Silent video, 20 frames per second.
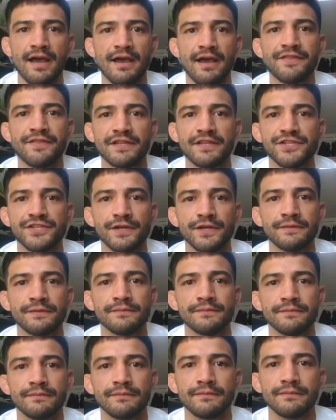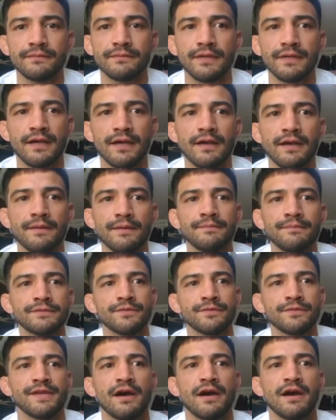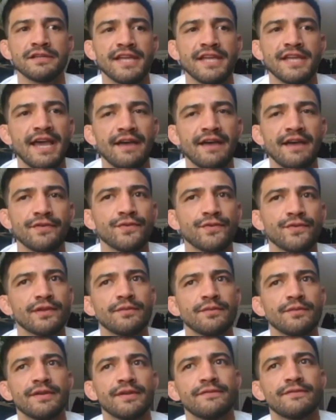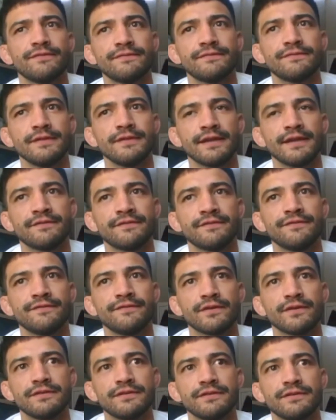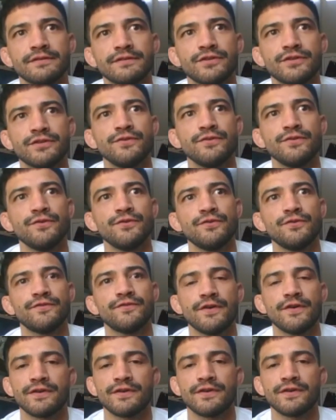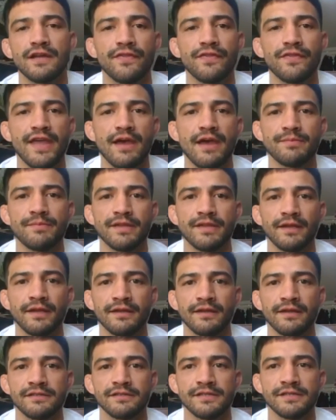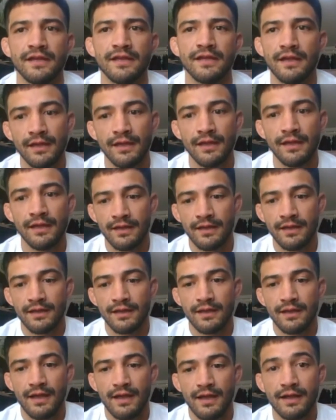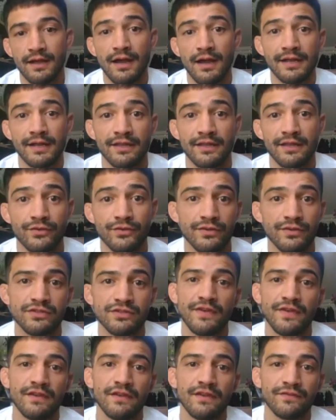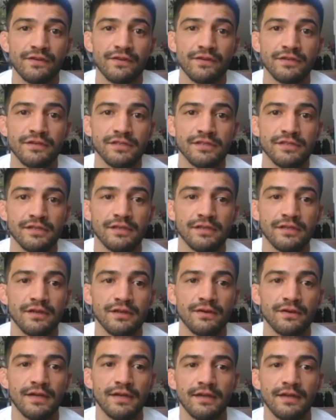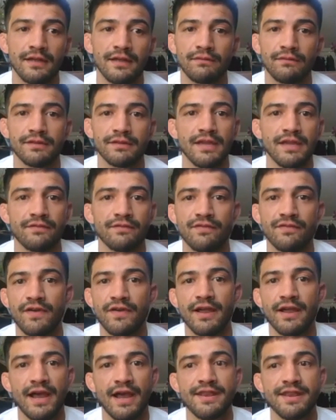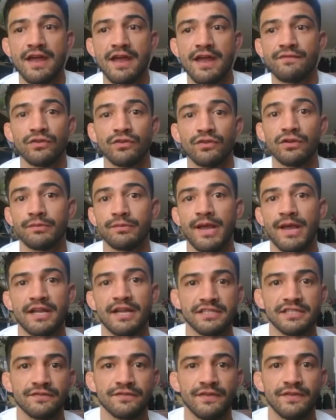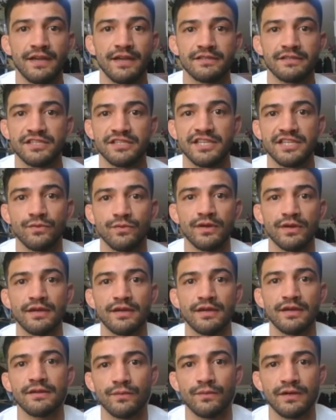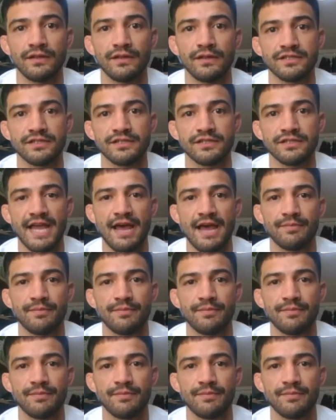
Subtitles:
I think so. To be honest, I haven't really been too focused on that, because I got to get through this fight first. You know, with every fight, I never look past the fight to see what else could happen,